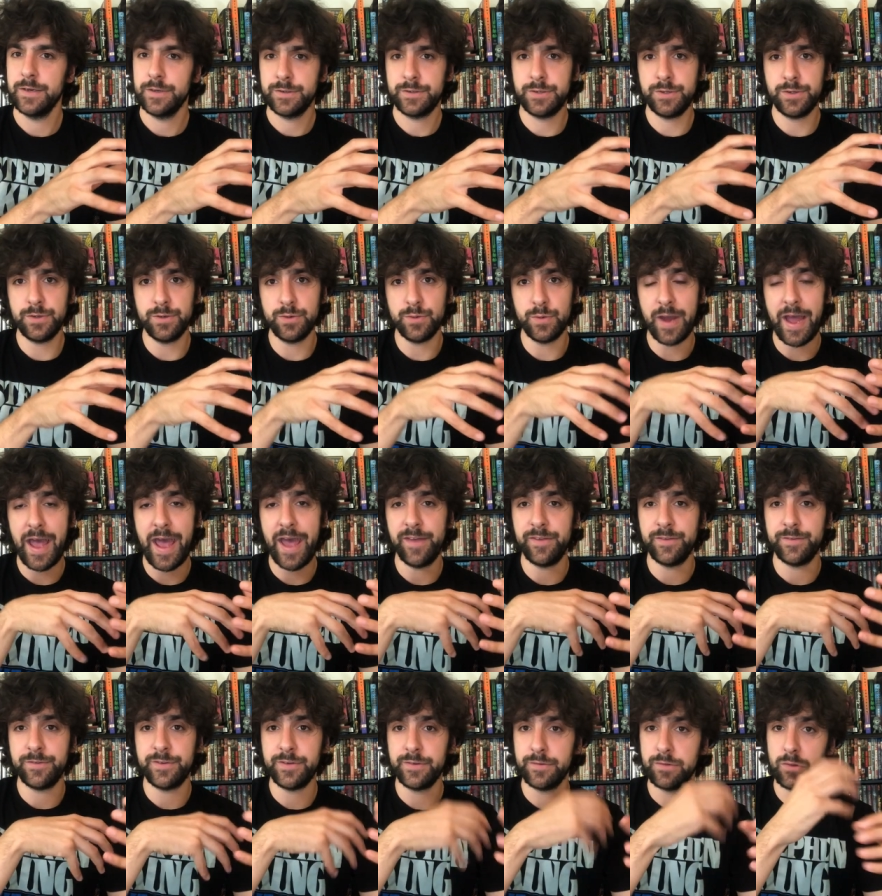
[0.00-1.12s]
to
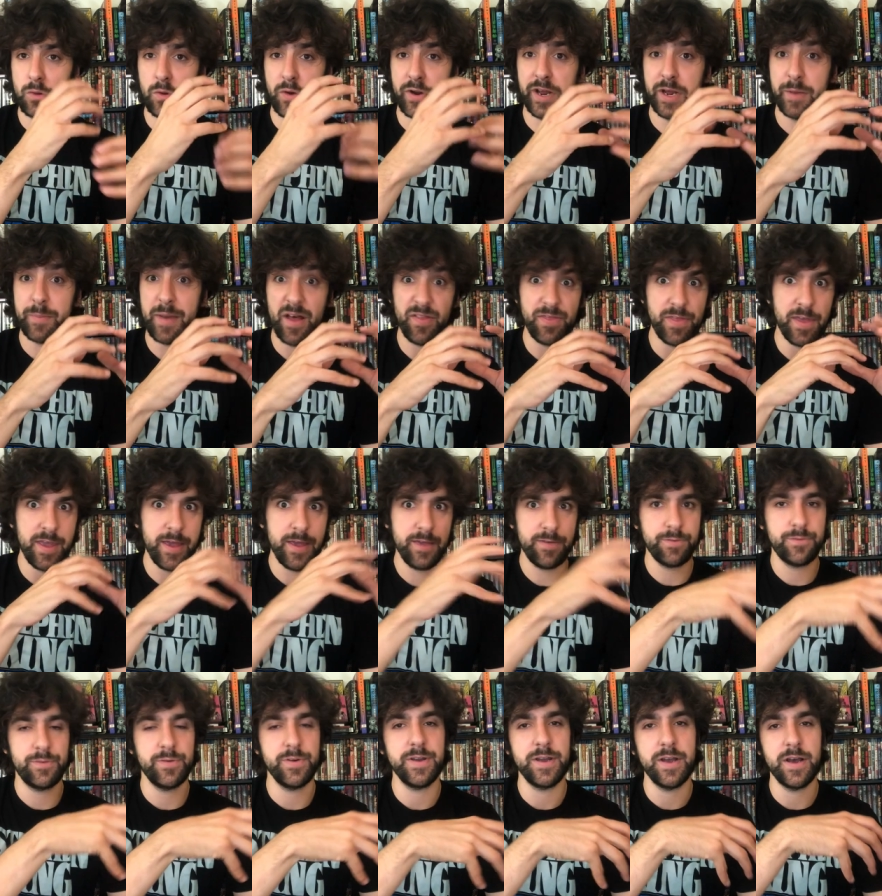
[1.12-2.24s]
as she's learning about the
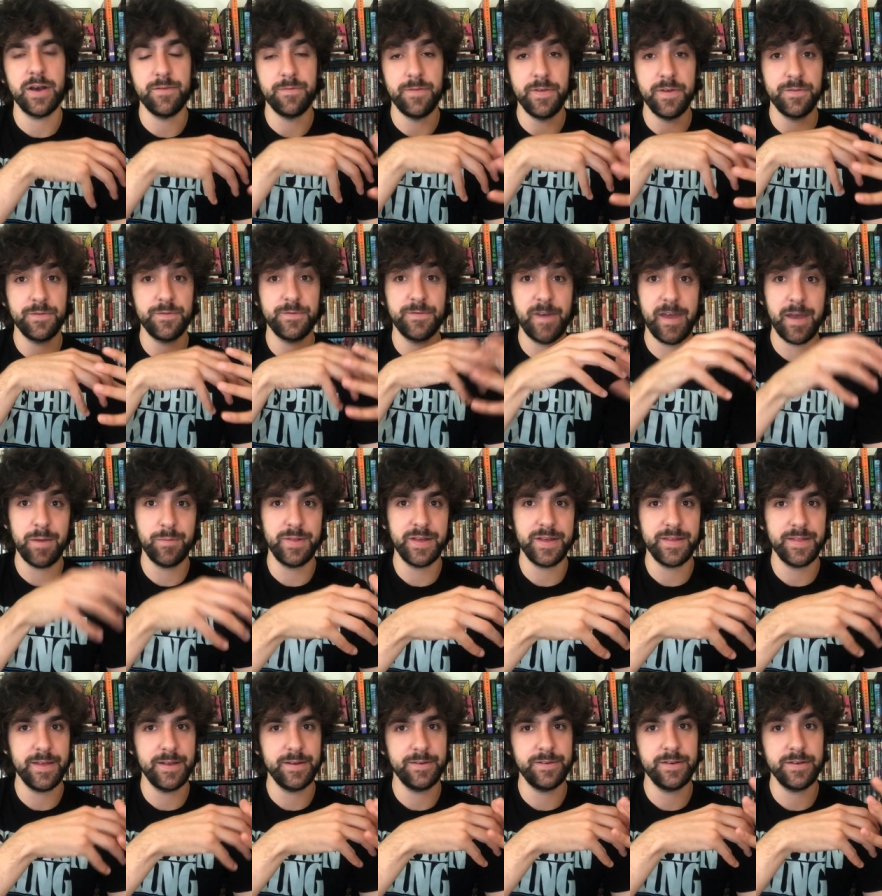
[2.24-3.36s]
history of this family
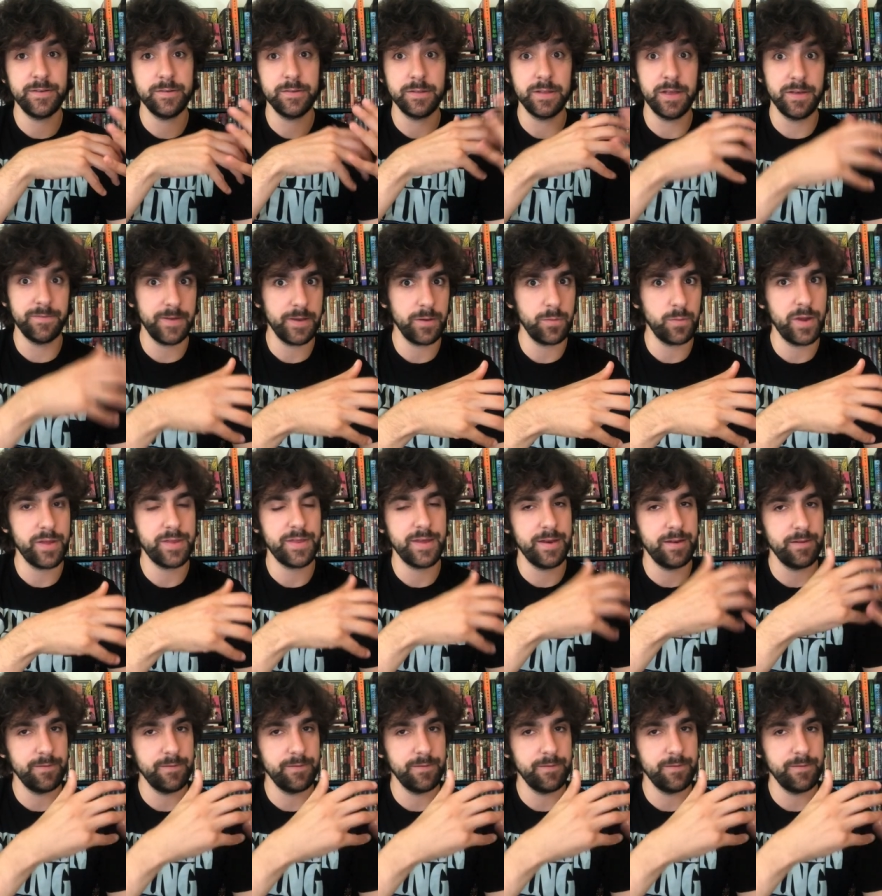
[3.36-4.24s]
that she's living with and